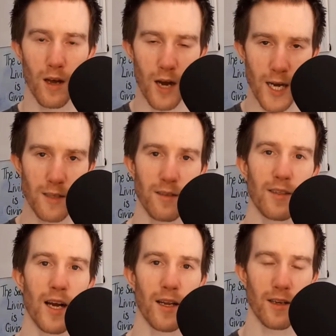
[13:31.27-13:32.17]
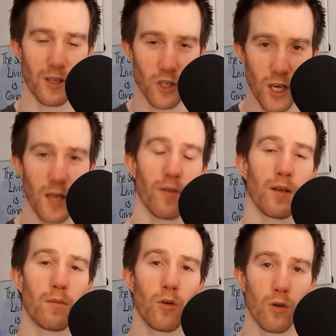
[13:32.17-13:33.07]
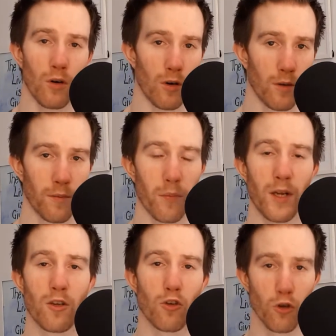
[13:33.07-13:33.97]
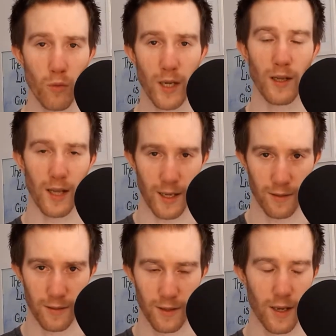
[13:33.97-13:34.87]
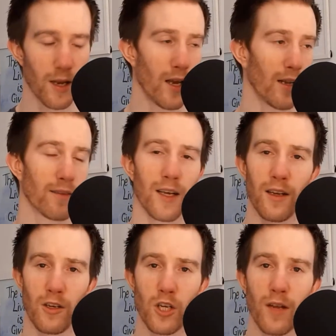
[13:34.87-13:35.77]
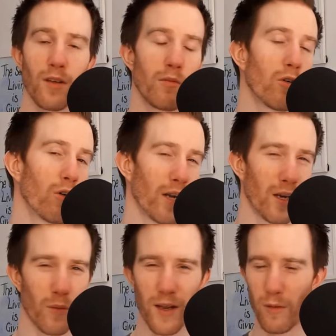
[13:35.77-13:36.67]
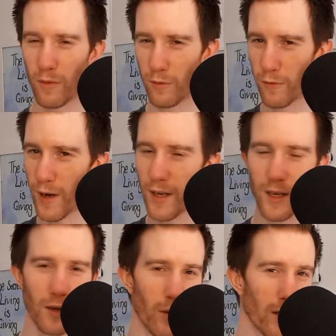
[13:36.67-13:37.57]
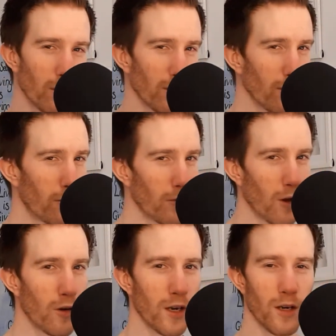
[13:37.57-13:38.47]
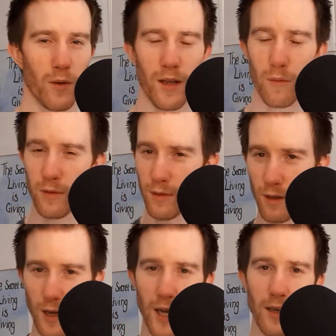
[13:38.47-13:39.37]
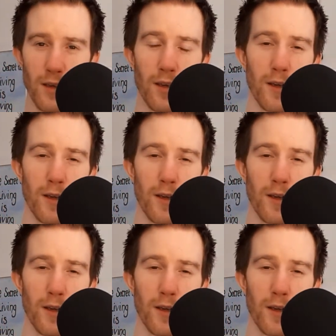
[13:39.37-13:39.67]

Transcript: I actually started achieving more by doing less. And I started achieving more in a way that was fun, in a way that was in flow, in a way that was aligned.